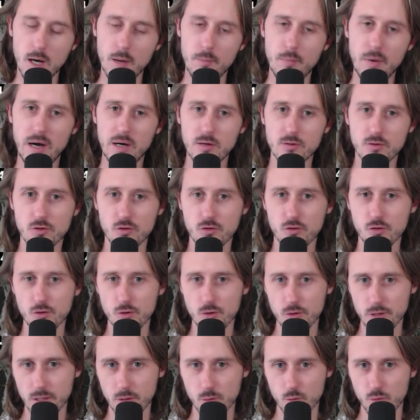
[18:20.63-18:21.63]
about
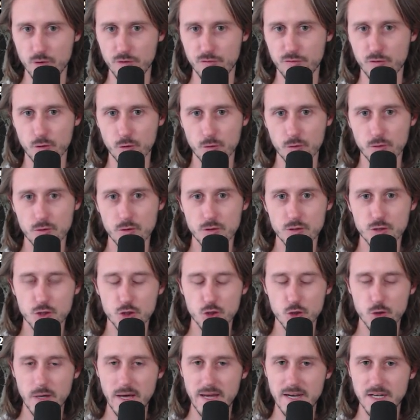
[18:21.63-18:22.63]
turn and river
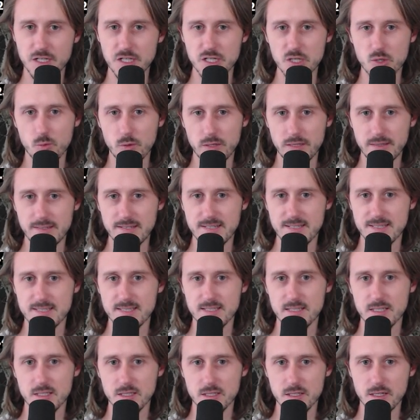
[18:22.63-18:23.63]
strategy with
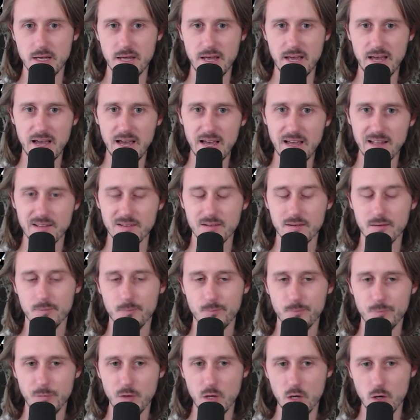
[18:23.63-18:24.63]
this hand?
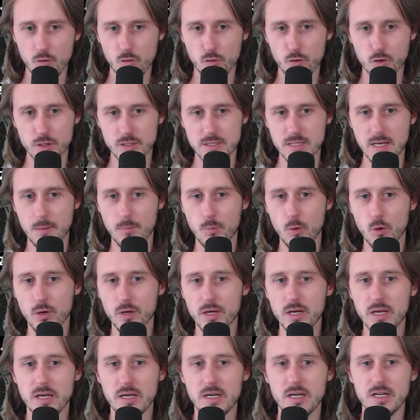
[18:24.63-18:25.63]
For example,
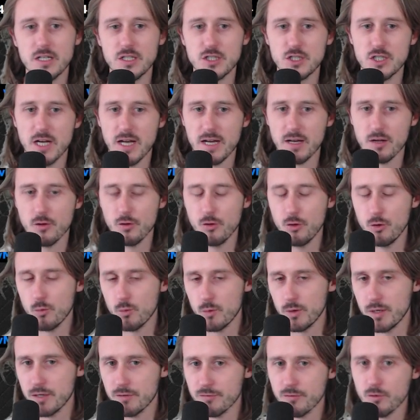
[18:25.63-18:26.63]
king, king, jack
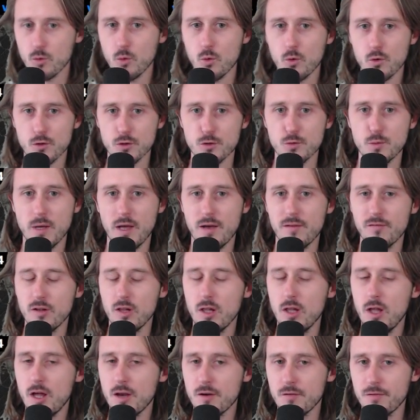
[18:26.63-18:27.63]
3, of course, we have a
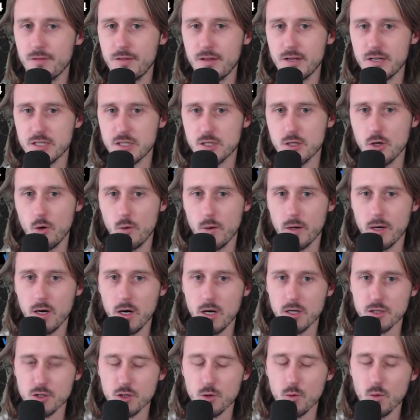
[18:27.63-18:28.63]
lot of things going
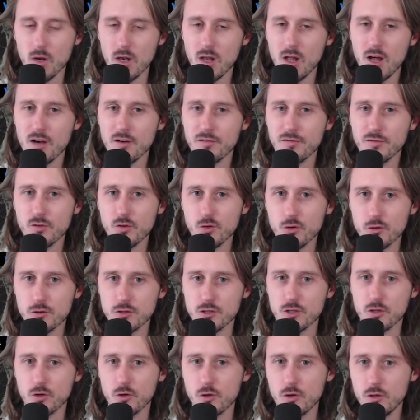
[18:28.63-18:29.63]
on. So a lot of
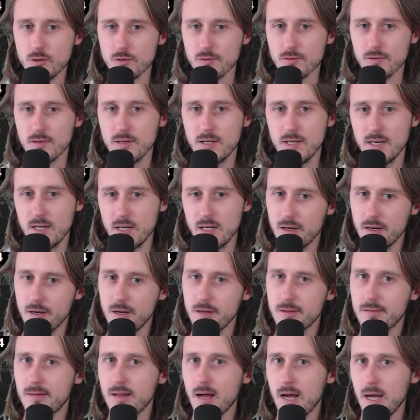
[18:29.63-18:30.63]
turns are good.
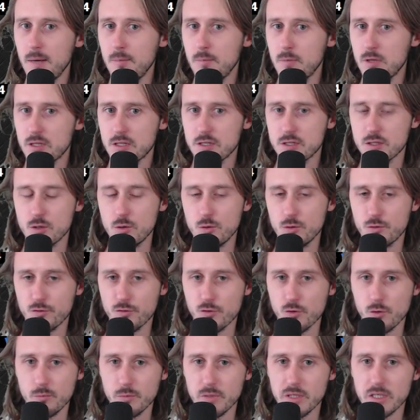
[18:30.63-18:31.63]
A diamond is good
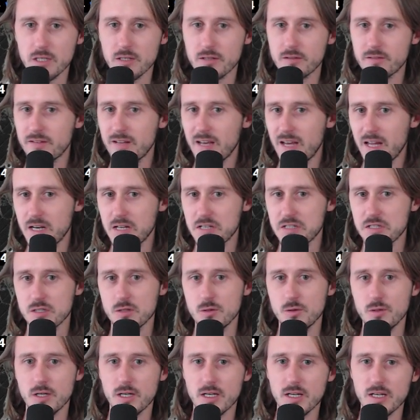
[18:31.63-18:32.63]
for me. A 10 is
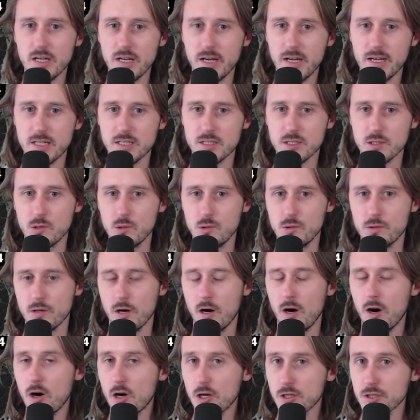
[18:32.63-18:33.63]
good. A king is good.
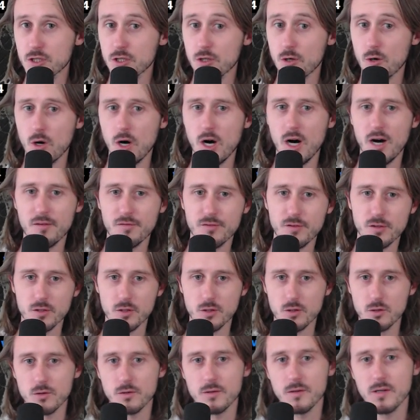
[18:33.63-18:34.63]
Hearts are often
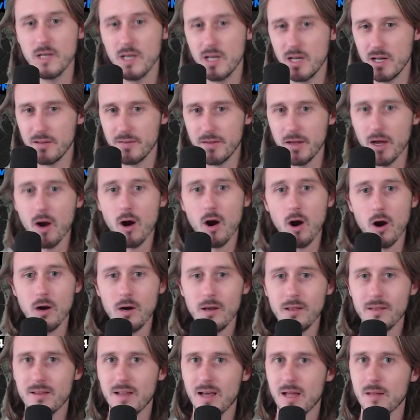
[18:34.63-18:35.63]
good. There
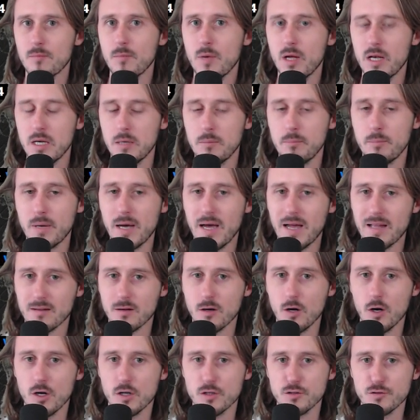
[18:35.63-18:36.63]
aren't that many bad
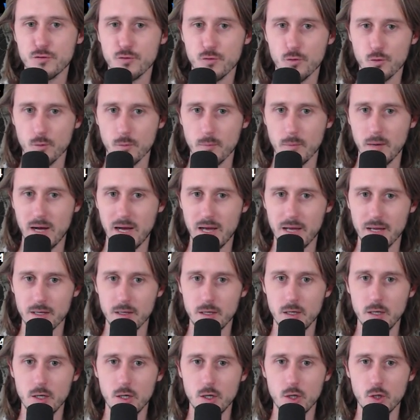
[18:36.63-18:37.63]
cards for my
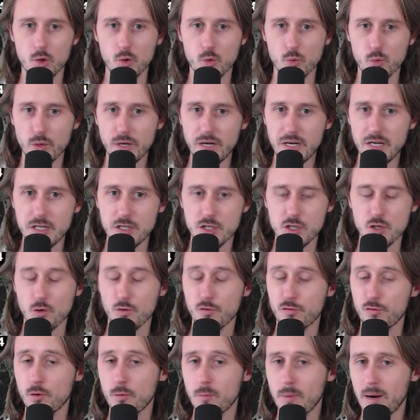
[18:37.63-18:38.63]
range
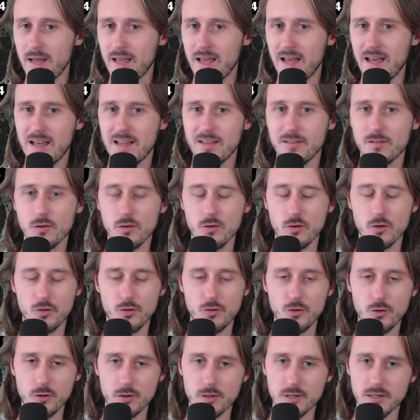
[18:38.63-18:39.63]
or for my hand on the
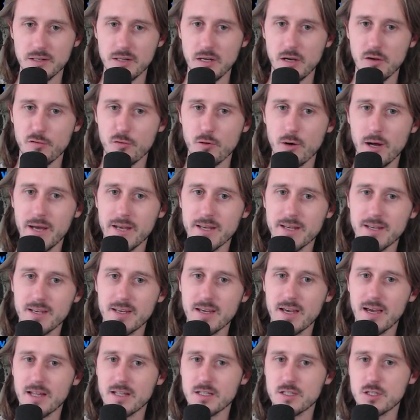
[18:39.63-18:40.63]
turn, and therefore I
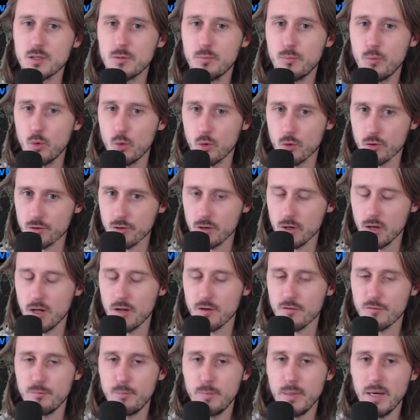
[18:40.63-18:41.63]
can support a
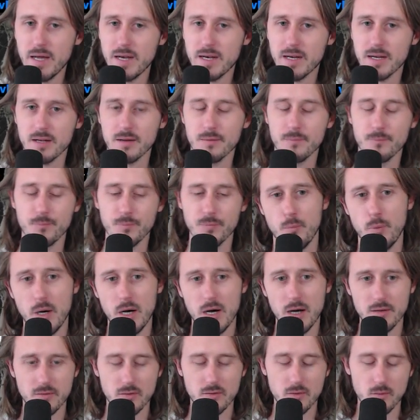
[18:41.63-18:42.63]
lot of betting.
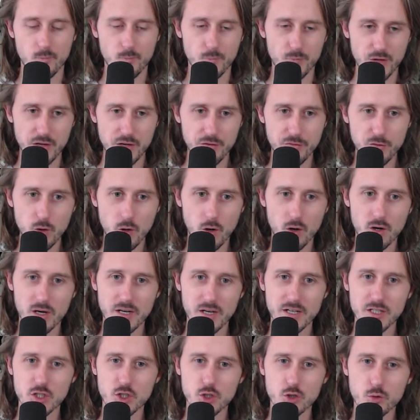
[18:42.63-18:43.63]
But if you are
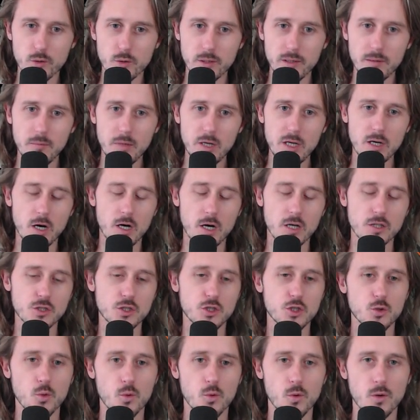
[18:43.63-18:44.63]
extremely
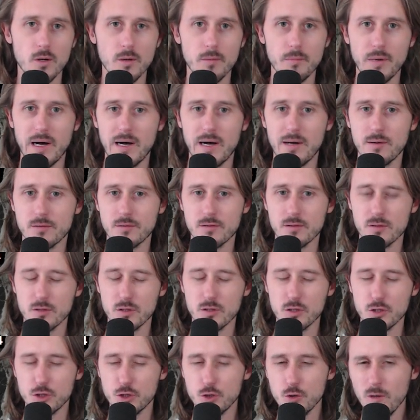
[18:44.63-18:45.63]
unsure about
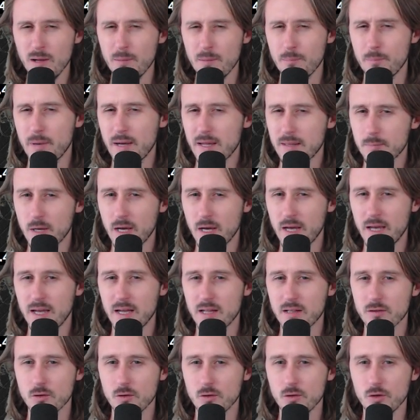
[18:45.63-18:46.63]
should I bet my
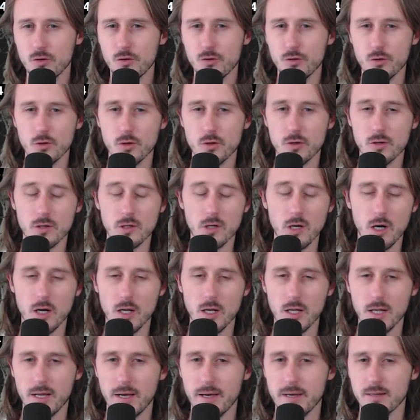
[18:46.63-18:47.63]
hand on the turn
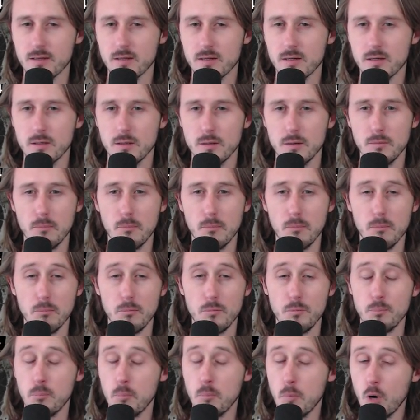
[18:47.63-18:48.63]
on like
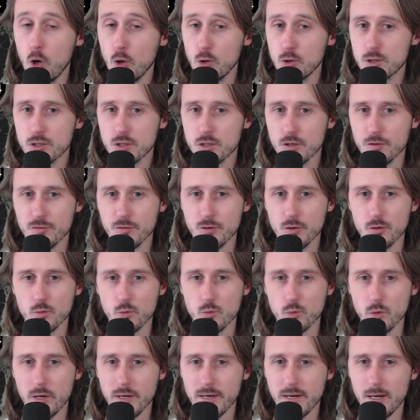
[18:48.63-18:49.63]
most of the
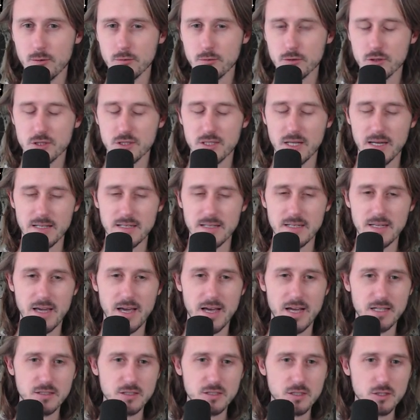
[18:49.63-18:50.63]
runouts, then the
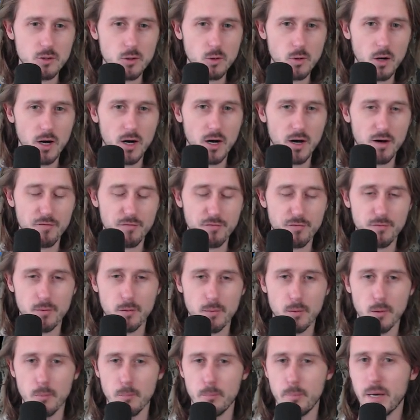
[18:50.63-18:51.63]
answer of
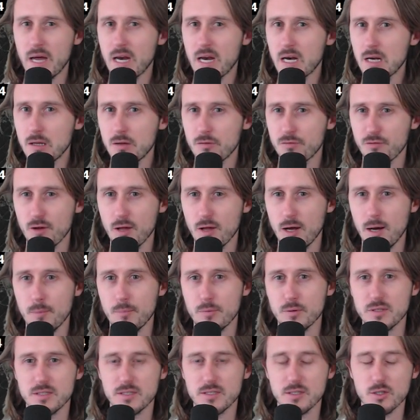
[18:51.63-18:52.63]
betting the
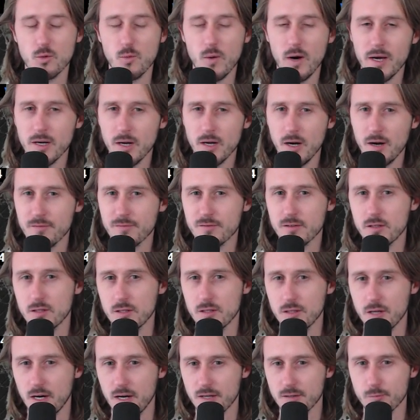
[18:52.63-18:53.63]
flop is quite
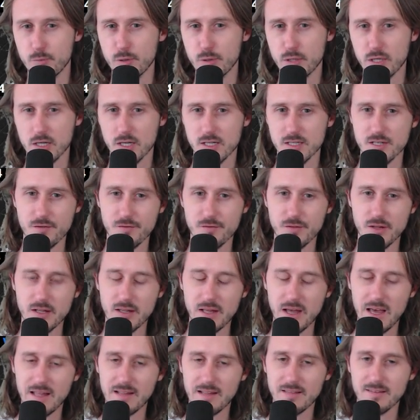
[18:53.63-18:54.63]
often not, because if that
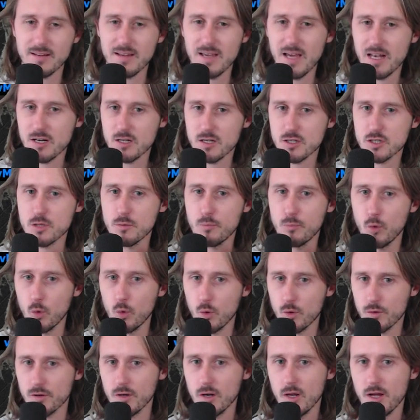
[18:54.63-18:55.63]
hand cannot
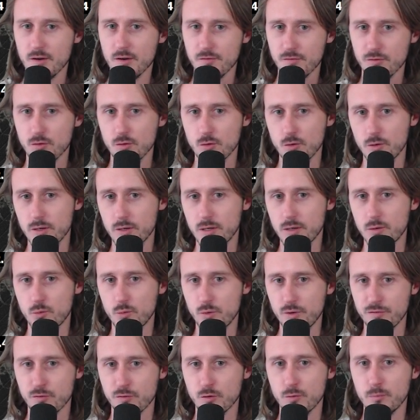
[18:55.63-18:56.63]
support a lot of turn and
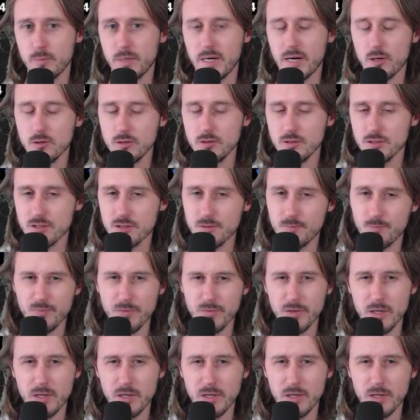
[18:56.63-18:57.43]
river barrels,